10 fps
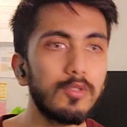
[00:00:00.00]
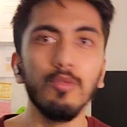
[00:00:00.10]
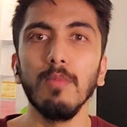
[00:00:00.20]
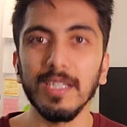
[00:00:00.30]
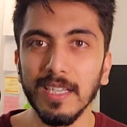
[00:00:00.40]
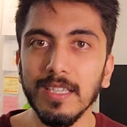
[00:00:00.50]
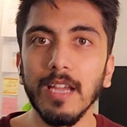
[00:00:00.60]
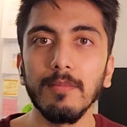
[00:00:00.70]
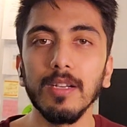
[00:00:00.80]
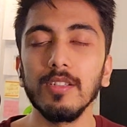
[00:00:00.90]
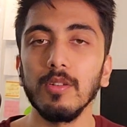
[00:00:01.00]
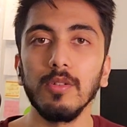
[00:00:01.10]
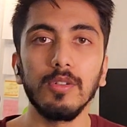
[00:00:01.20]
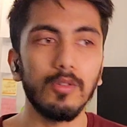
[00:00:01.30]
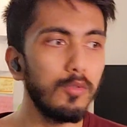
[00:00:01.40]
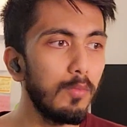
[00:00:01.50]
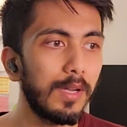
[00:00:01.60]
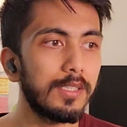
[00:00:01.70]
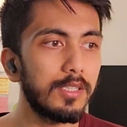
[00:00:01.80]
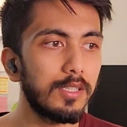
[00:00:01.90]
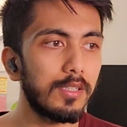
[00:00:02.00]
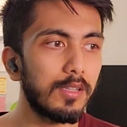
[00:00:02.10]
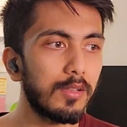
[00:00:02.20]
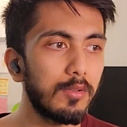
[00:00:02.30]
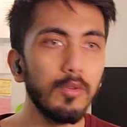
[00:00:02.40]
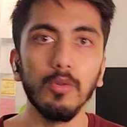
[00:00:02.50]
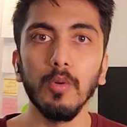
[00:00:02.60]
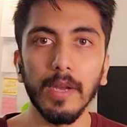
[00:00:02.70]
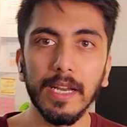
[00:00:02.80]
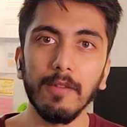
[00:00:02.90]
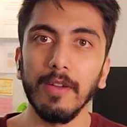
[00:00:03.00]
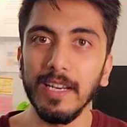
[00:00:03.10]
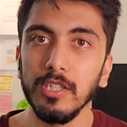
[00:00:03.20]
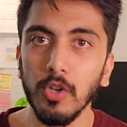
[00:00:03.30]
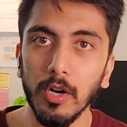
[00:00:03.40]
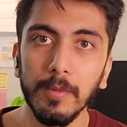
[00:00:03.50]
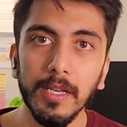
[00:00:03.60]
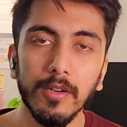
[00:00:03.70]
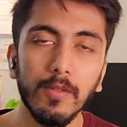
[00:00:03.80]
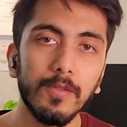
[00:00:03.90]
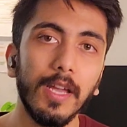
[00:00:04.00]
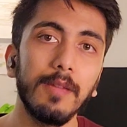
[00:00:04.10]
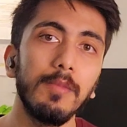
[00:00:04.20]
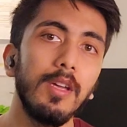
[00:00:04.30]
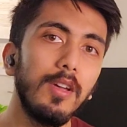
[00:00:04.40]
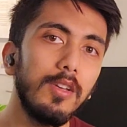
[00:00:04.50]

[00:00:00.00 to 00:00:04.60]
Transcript: Too much assignment load, too much to do in a very short period of time.